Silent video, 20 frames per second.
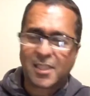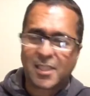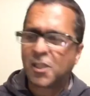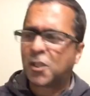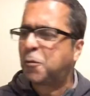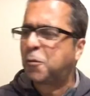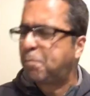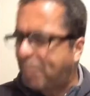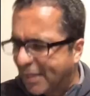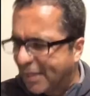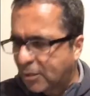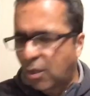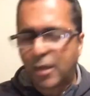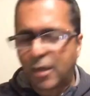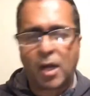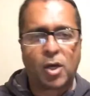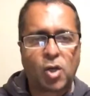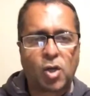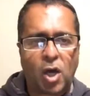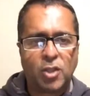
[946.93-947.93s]
that spit
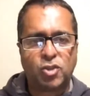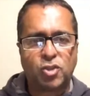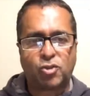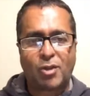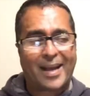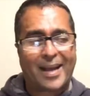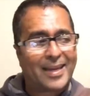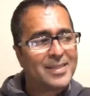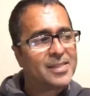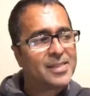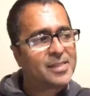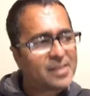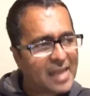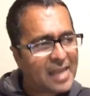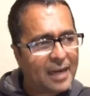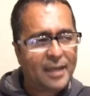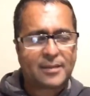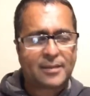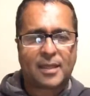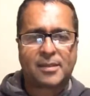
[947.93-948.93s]
on a contract and
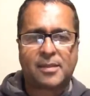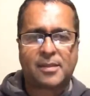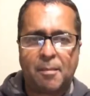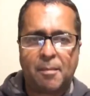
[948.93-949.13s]
sell it to